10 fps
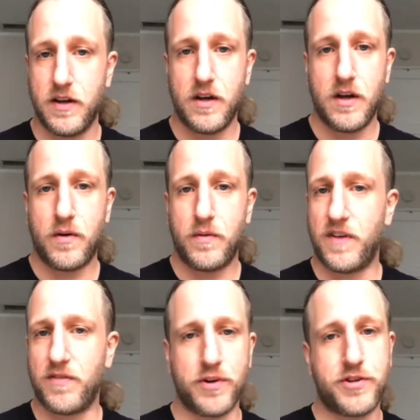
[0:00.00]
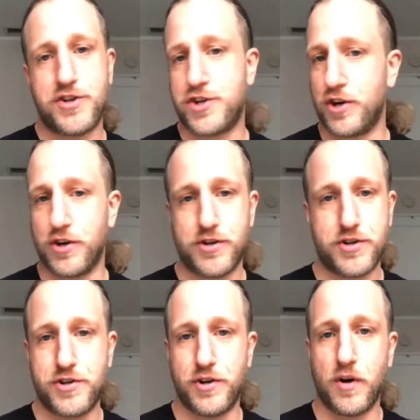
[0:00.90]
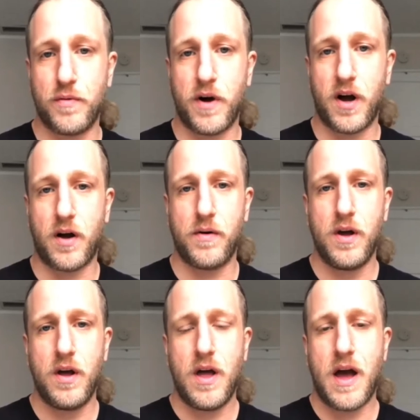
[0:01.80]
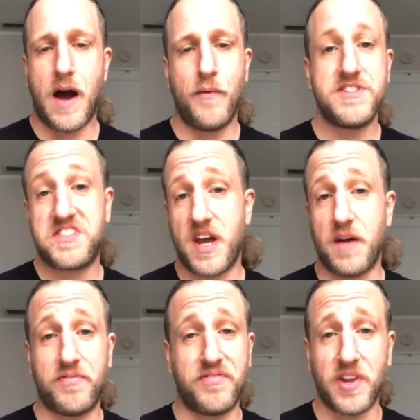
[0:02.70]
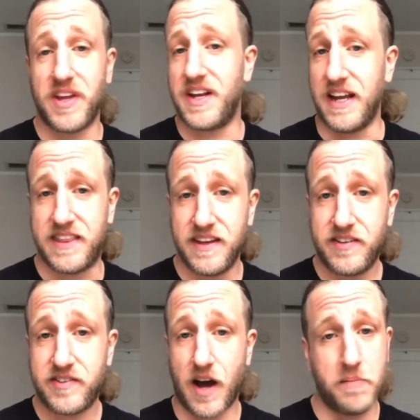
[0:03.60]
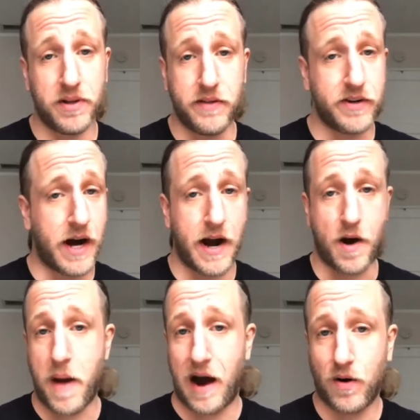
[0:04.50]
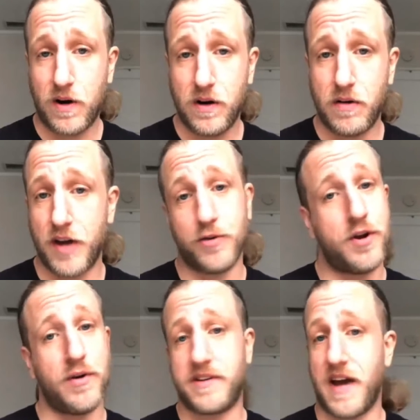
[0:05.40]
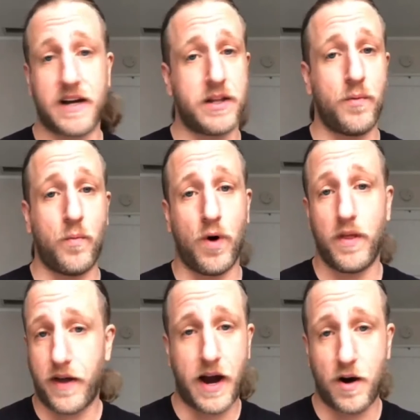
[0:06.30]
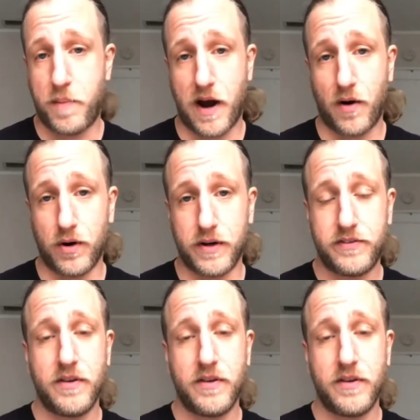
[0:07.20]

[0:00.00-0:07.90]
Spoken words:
Okay. Never went to church, you know. I wouldn't say I'm fully an atheist. I believe in a higher power. I don't know exactly what the higher power is.